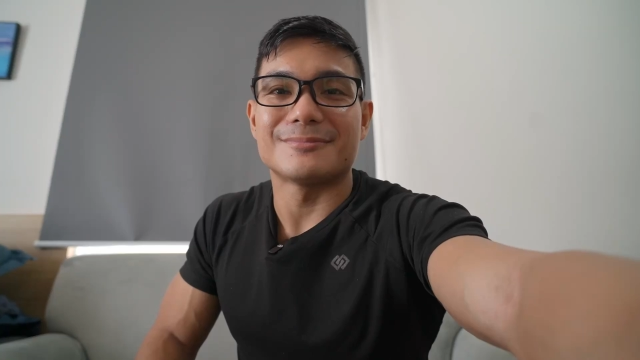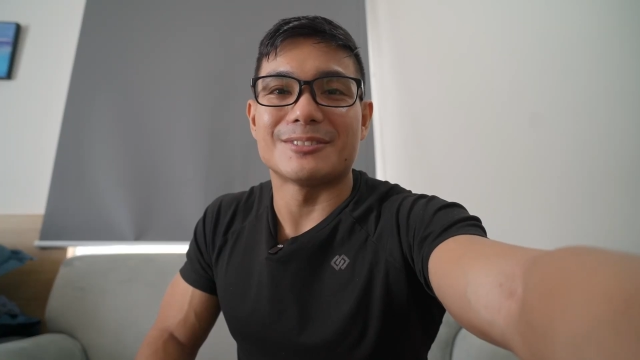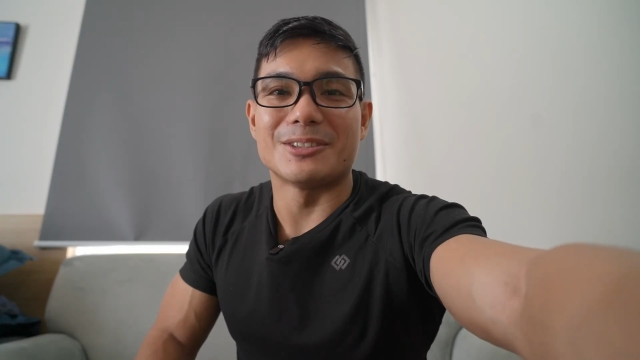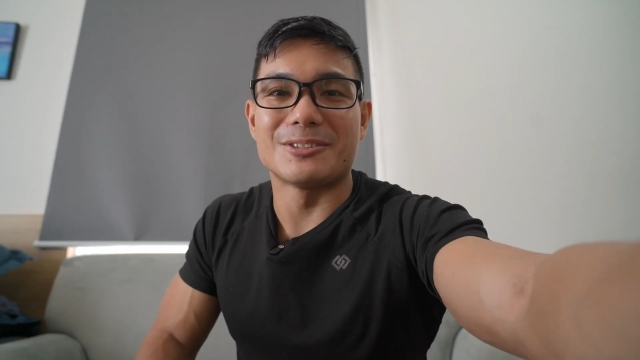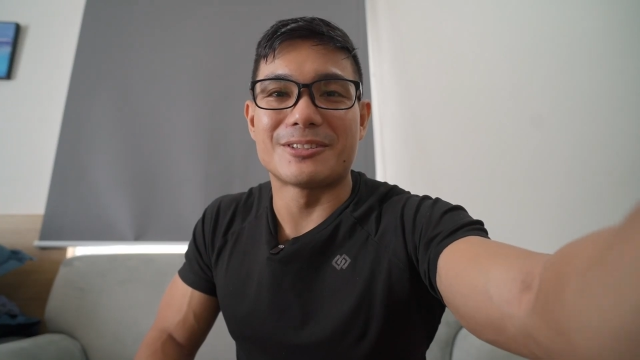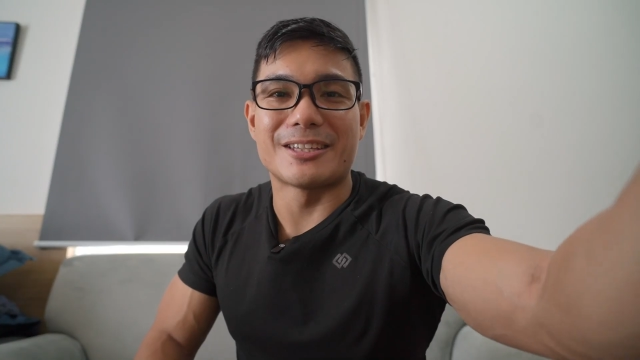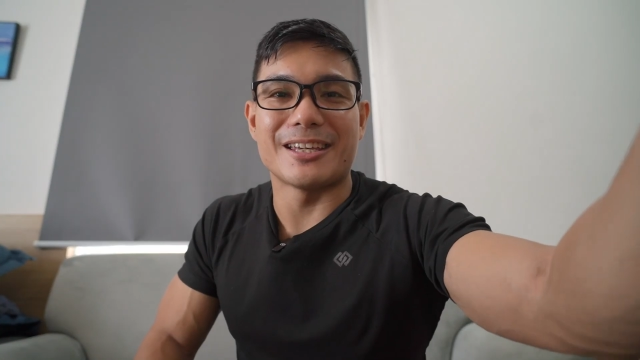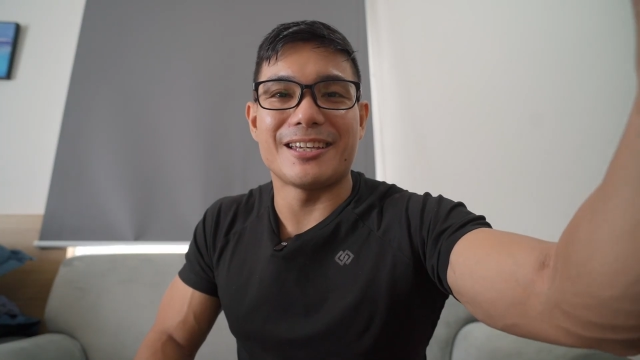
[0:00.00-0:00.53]

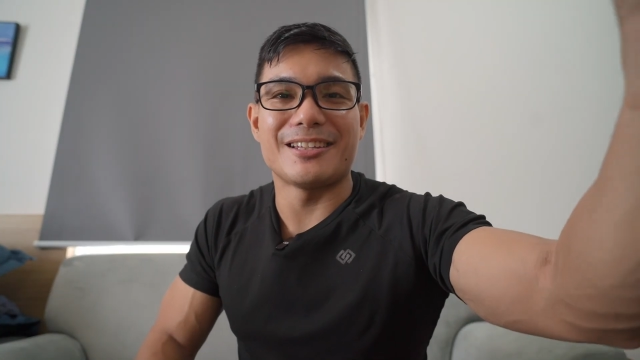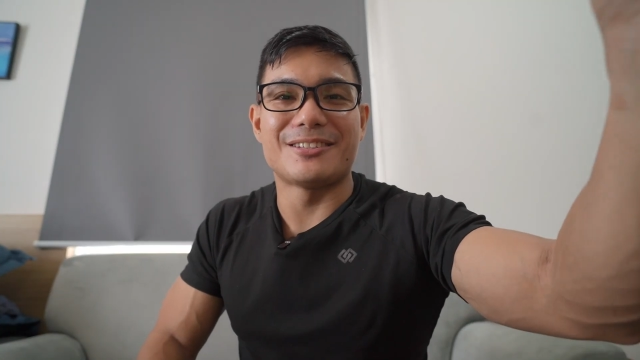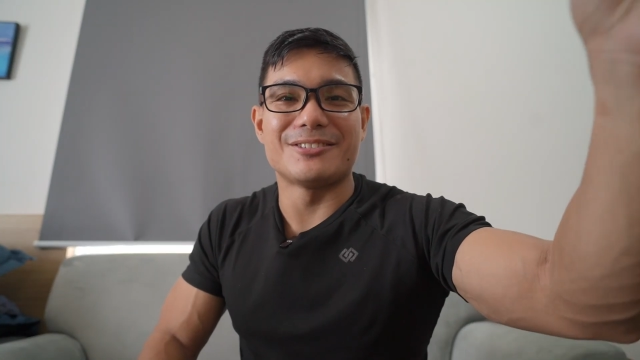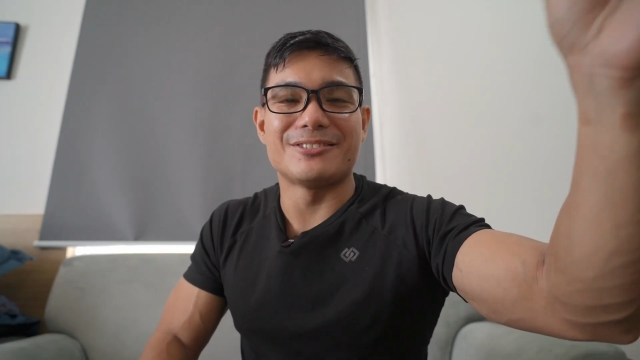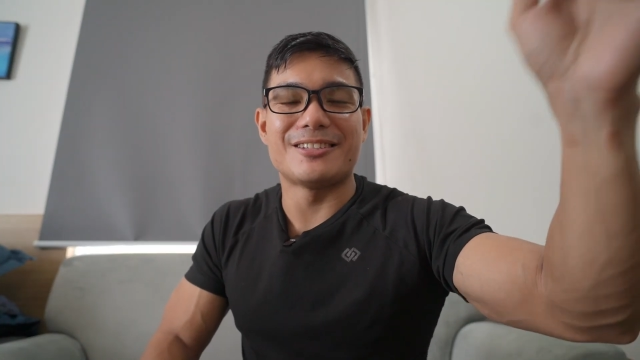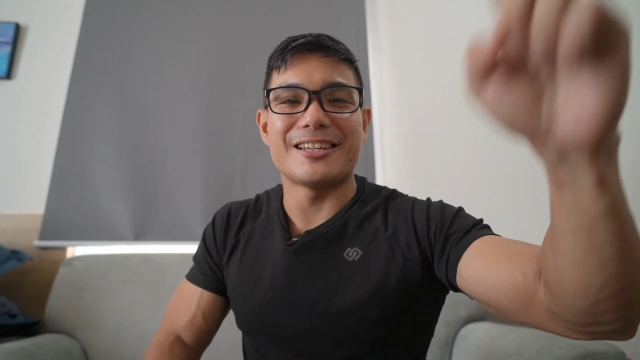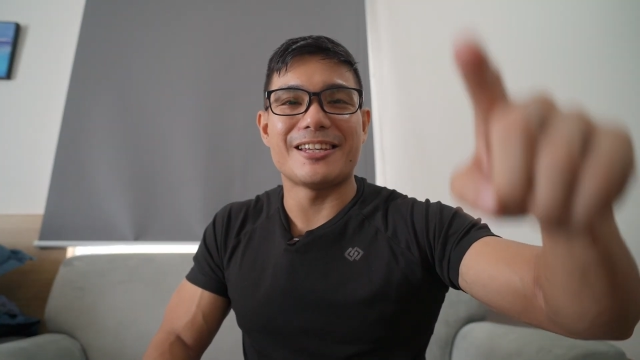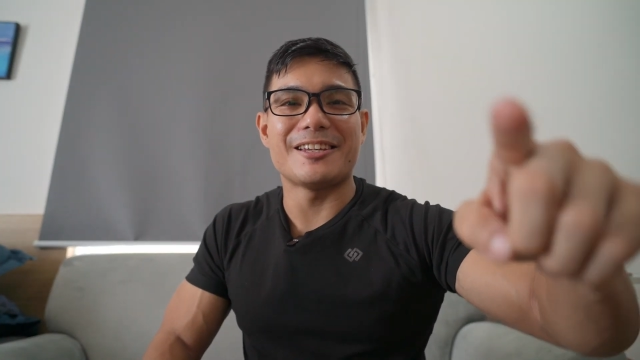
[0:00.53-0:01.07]
Okay,
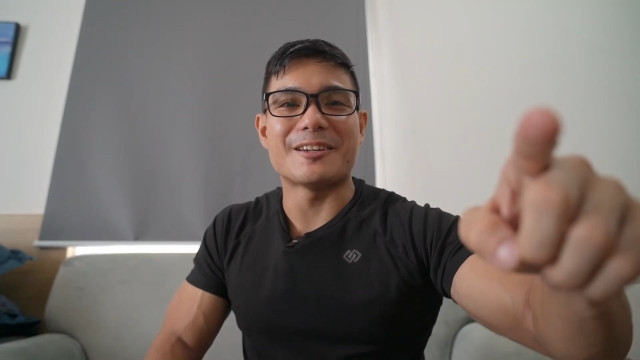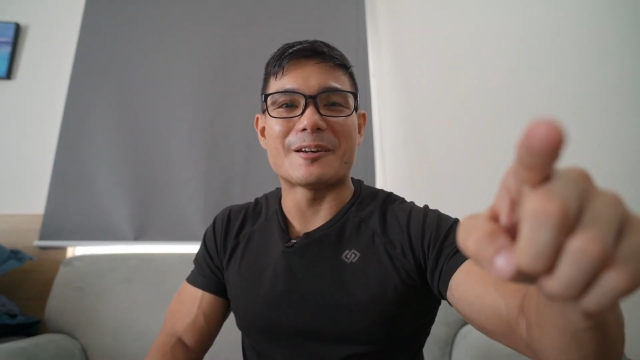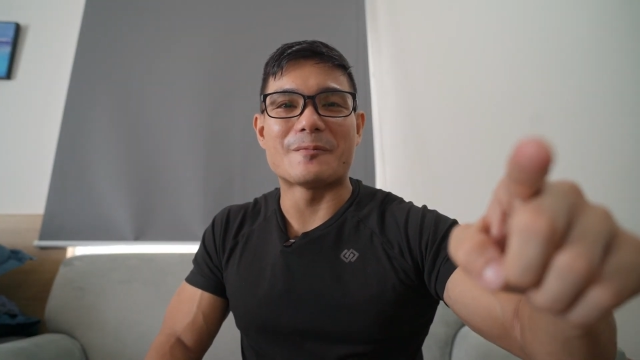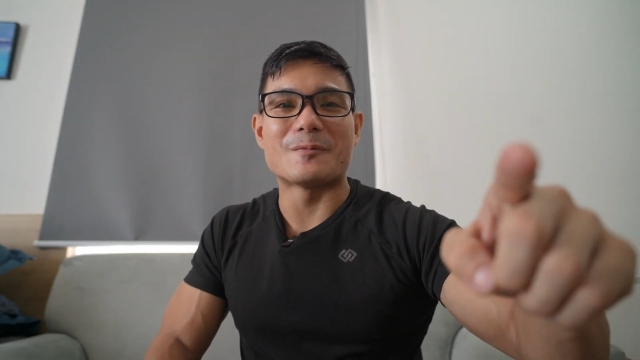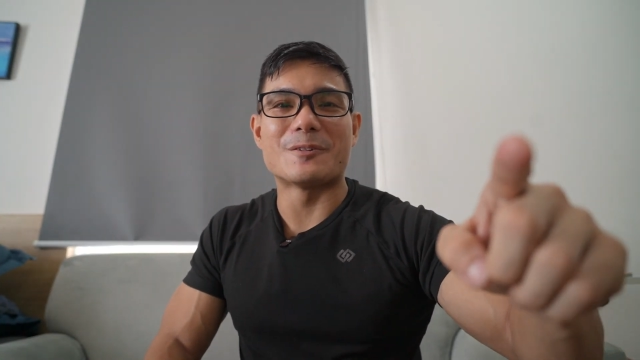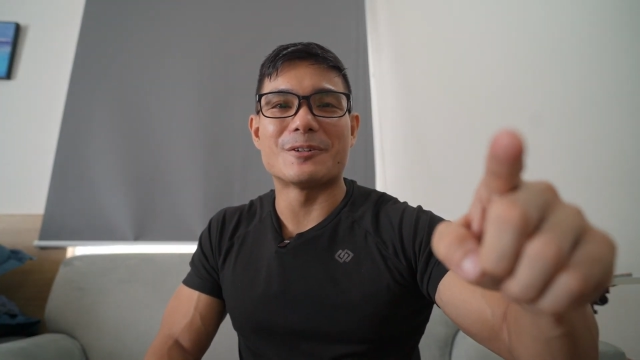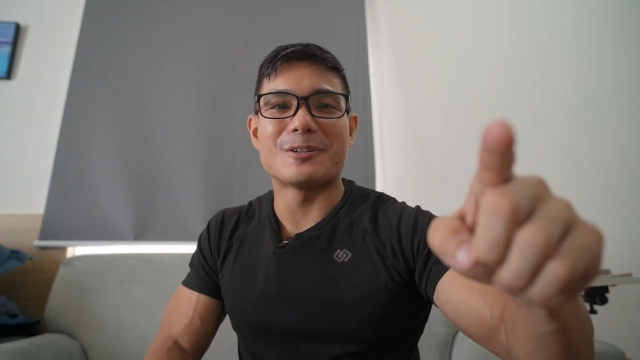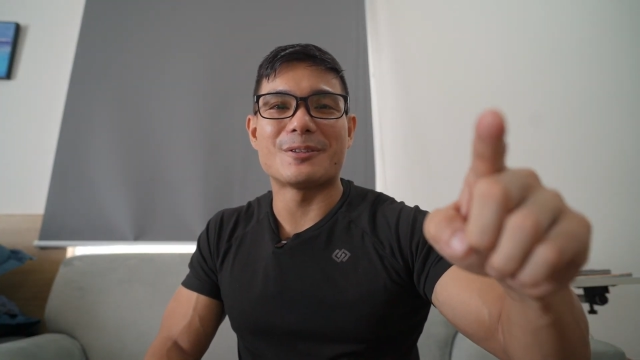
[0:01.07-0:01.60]
today
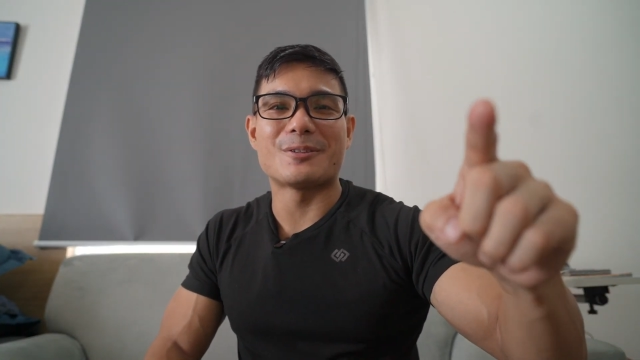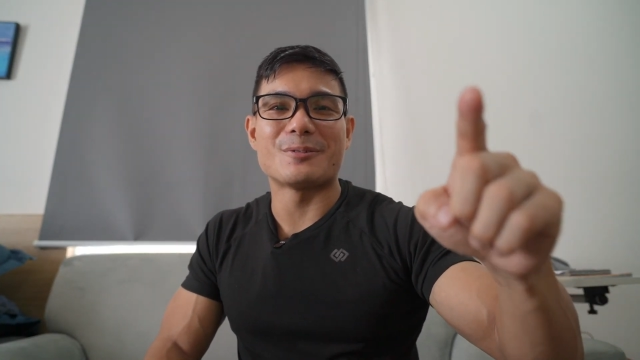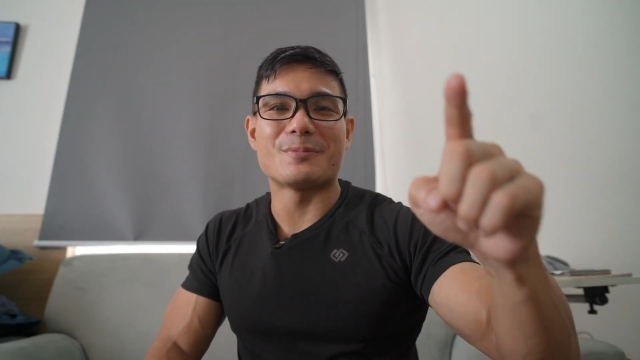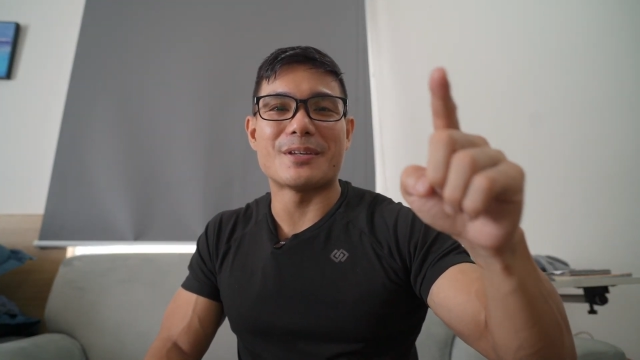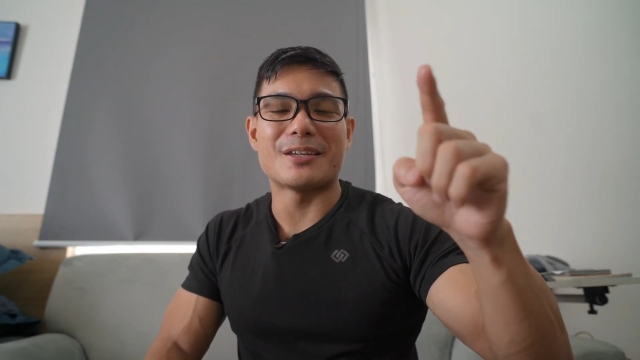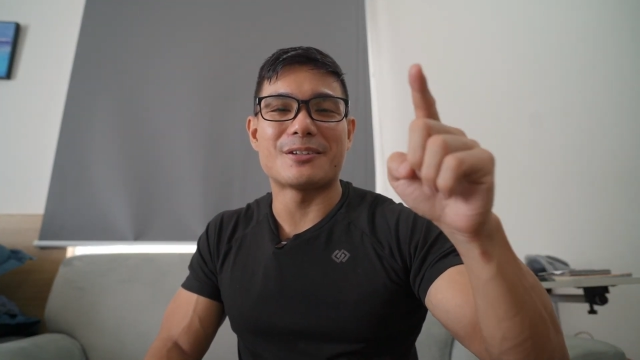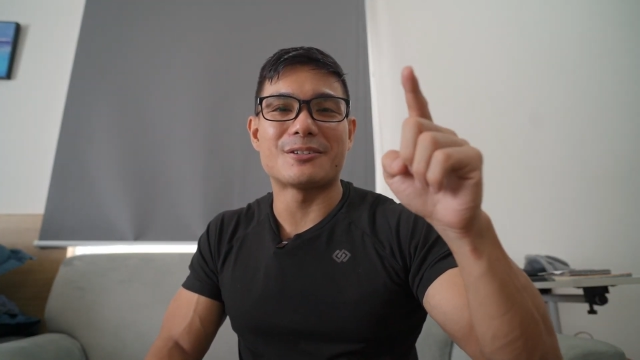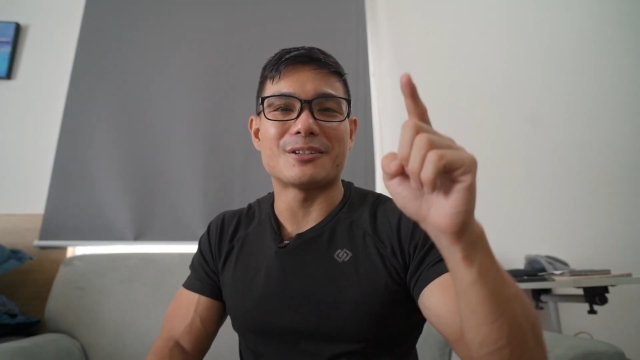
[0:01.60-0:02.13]
I'm going to
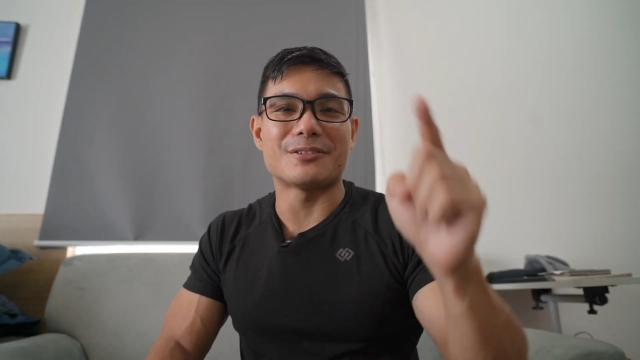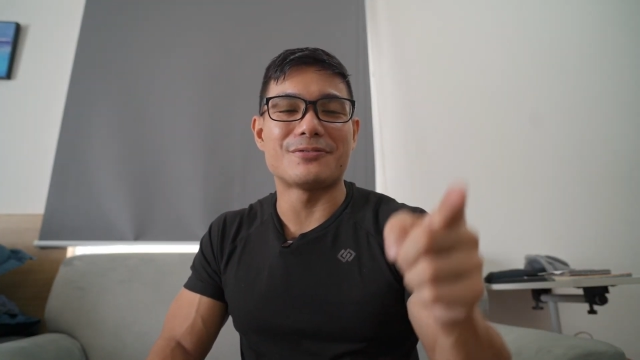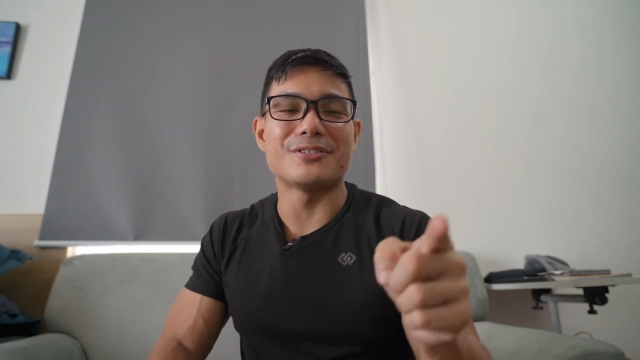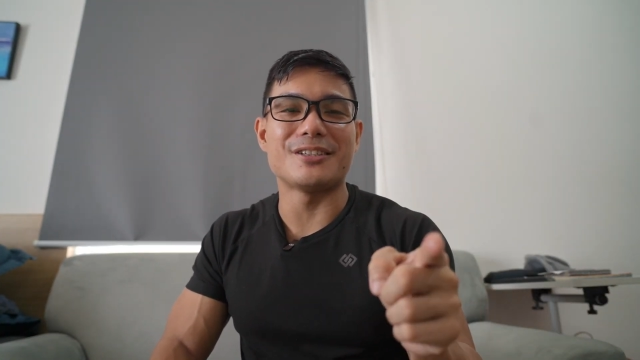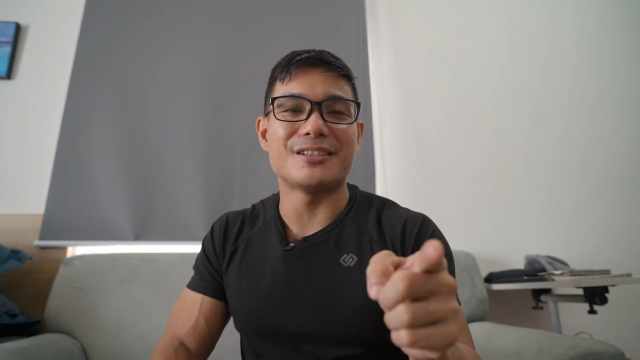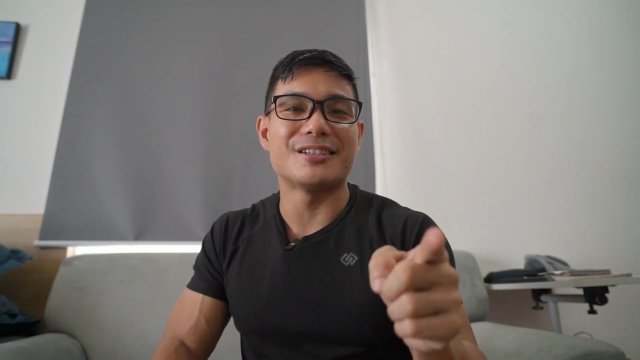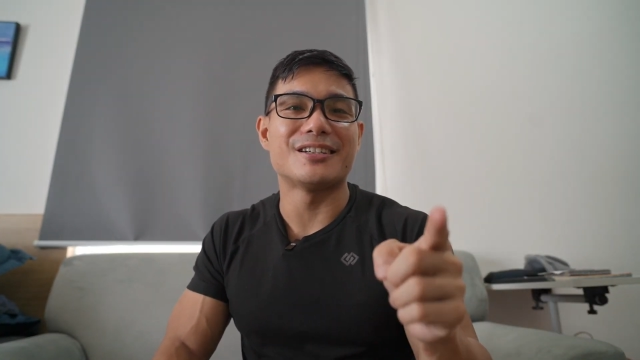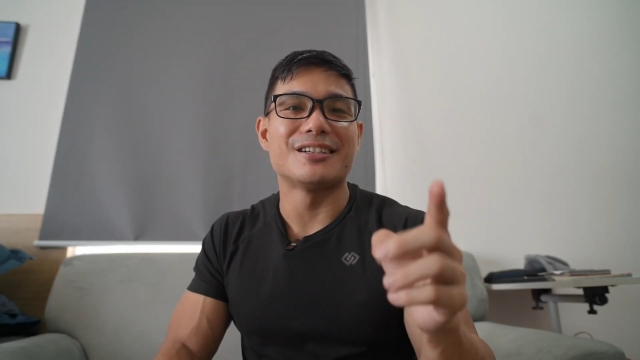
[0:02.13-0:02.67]
make
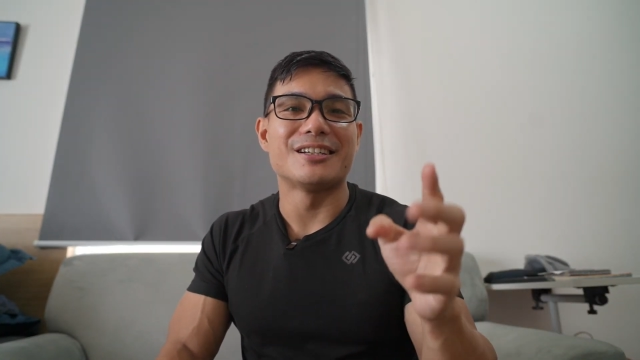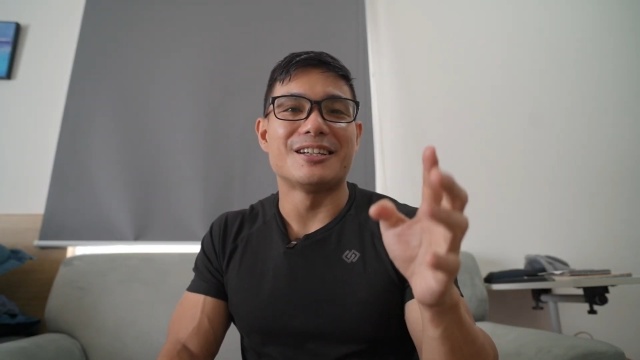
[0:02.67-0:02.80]
coffee.